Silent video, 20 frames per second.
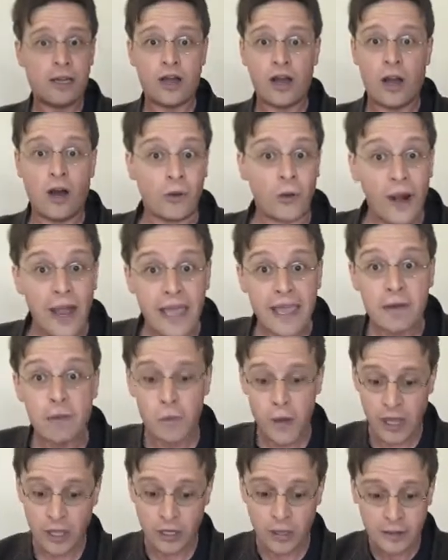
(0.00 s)
All right,
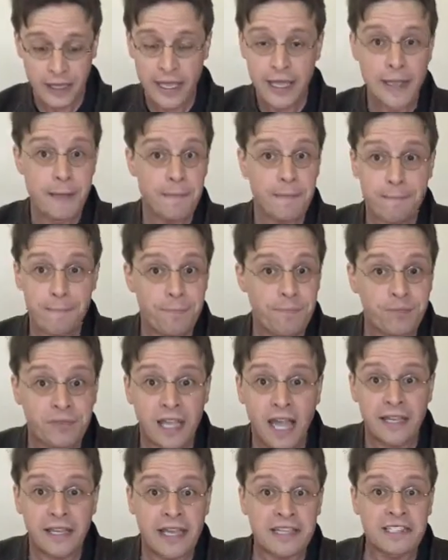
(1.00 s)
well,
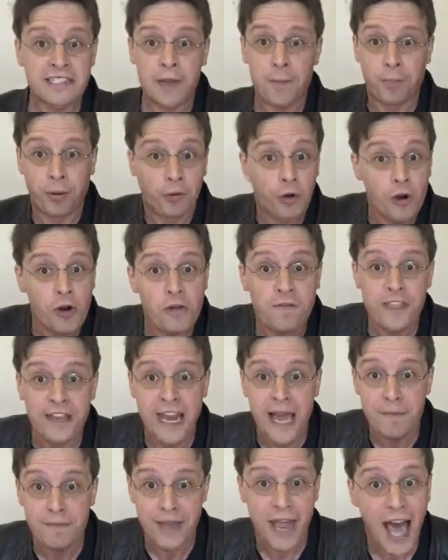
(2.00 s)
I guess to prove that
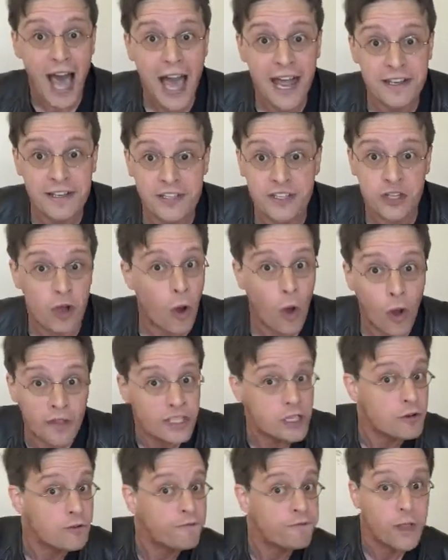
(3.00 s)
I'm not, to all
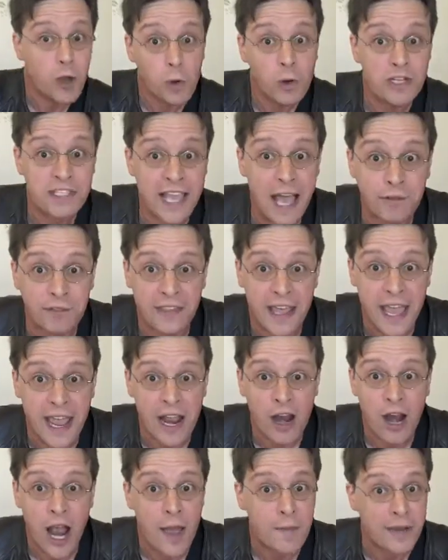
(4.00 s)
you viewers out
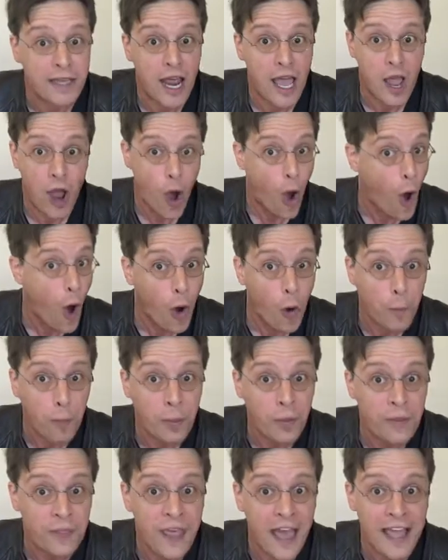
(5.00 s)
there, I mean, I
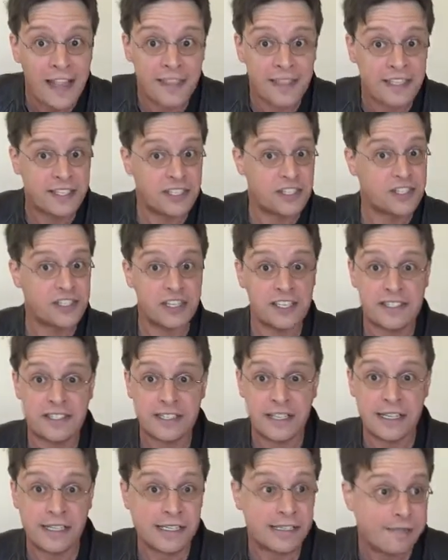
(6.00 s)
hope that this is
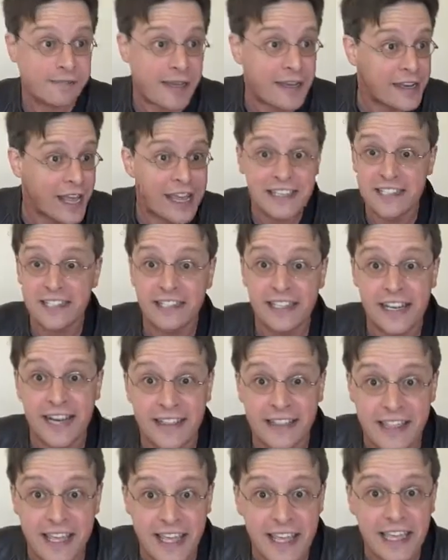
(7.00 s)
just an
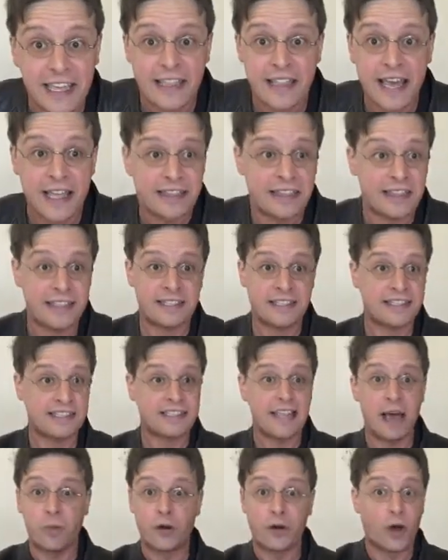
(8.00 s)
isolated thing and that this is
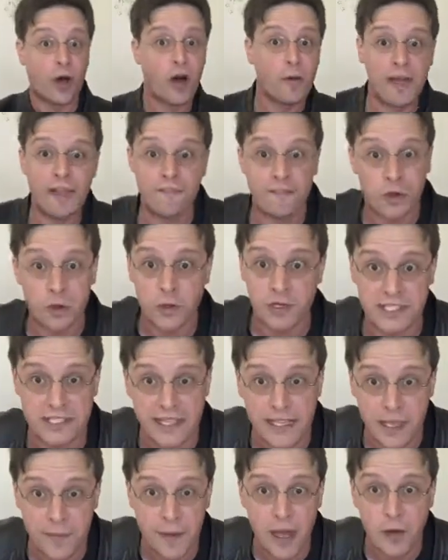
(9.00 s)
not what all my viewers
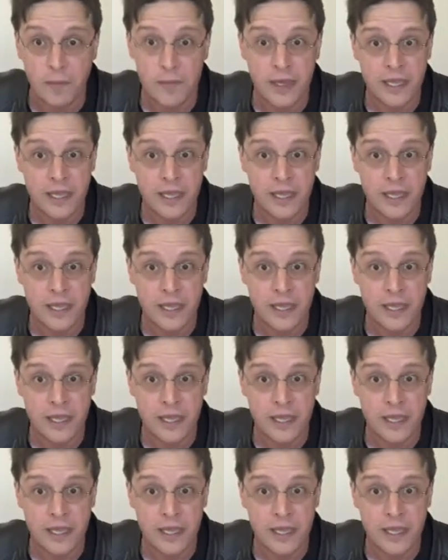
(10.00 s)
think about